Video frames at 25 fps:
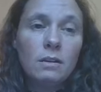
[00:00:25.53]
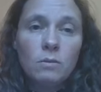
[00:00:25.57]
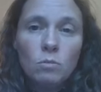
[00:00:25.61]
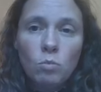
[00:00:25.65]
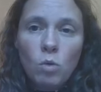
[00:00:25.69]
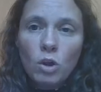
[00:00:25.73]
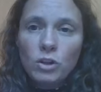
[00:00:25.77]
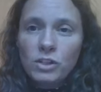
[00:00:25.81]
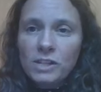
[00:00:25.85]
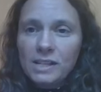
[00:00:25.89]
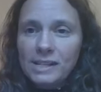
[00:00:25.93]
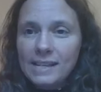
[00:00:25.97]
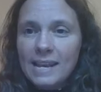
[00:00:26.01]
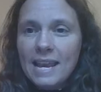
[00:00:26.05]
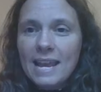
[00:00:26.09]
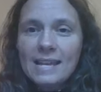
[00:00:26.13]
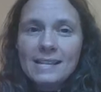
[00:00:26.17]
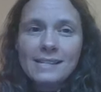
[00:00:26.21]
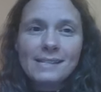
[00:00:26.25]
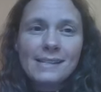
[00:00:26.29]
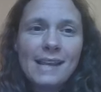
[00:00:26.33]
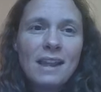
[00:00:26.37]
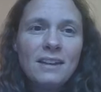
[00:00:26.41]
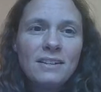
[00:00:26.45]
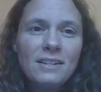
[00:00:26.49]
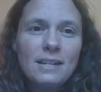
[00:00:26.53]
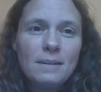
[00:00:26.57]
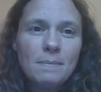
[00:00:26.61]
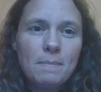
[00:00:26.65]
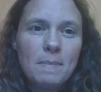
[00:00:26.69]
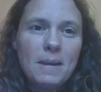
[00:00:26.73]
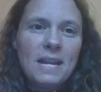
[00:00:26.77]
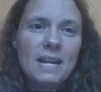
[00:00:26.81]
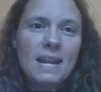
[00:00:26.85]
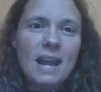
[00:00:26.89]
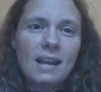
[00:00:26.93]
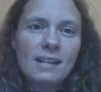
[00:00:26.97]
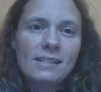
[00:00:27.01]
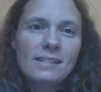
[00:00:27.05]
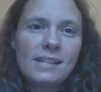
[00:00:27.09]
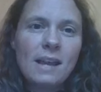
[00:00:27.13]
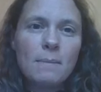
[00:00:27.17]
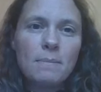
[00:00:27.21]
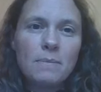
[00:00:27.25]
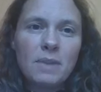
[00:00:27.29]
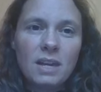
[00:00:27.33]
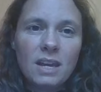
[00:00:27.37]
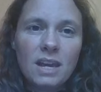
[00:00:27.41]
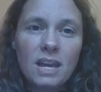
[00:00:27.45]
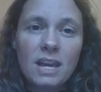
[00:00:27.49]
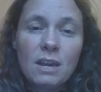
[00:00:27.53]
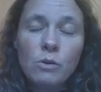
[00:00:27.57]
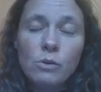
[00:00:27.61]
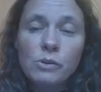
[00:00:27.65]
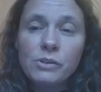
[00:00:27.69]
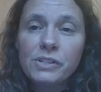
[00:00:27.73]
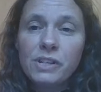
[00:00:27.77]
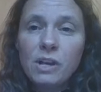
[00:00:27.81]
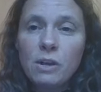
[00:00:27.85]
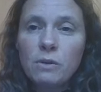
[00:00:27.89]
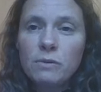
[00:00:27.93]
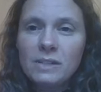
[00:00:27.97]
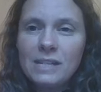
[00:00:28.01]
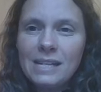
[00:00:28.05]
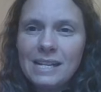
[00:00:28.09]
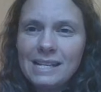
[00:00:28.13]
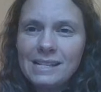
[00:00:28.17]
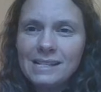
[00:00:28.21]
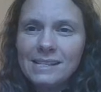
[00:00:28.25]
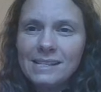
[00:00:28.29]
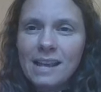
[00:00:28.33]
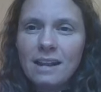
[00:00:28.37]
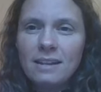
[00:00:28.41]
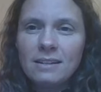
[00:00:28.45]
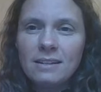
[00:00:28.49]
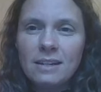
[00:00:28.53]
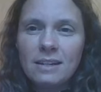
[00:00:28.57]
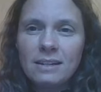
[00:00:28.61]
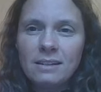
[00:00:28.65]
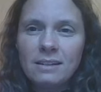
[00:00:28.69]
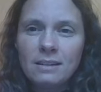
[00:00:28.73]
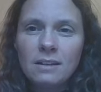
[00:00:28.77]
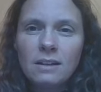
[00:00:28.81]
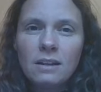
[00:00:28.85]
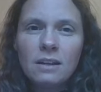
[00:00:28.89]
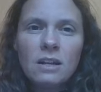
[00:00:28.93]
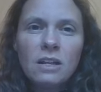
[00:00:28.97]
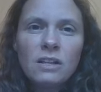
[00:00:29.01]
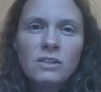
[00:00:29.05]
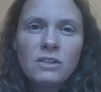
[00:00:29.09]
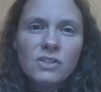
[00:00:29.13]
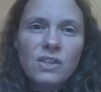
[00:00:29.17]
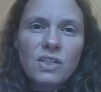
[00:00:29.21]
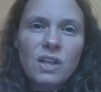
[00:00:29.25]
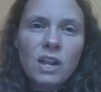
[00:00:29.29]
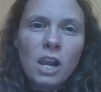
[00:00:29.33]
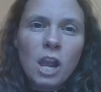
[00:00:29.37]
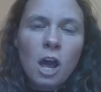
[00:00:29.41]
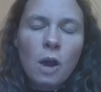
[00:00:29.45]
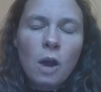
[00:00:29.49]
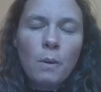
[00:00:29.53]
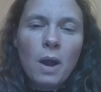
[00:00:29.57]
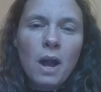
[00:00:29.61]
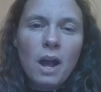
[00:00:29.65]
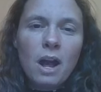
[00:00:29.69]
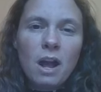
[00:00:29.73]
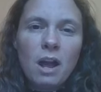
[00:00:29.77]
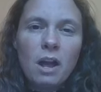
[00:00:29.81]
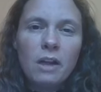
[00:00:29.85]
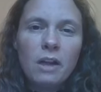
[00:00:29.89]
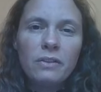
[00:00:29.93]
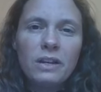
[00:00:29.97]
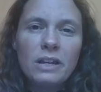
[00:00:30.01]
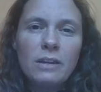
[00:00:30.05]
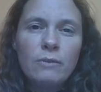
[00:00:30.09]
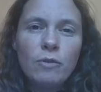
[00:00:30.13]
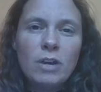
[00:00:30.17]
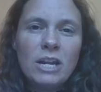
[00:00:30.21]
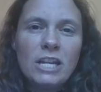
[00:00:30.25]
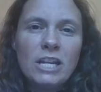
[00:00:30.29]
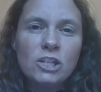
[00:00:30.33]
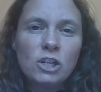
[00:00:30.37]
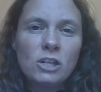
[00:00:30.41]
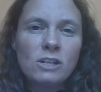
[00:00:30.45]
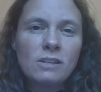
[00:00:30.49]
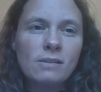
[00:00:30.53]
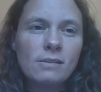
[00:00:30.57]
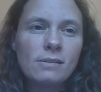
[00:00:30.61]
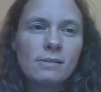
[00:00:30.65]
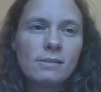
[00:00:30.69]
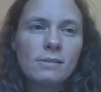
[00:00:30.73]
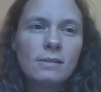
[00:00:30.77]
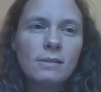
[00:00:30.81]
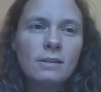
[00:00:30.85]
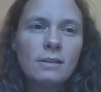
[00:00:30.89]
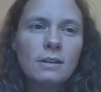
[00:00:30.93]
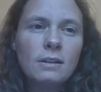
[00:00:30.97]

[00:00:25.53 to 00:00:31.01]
What does he ascended mean except that he also descended to the lower earthly regions?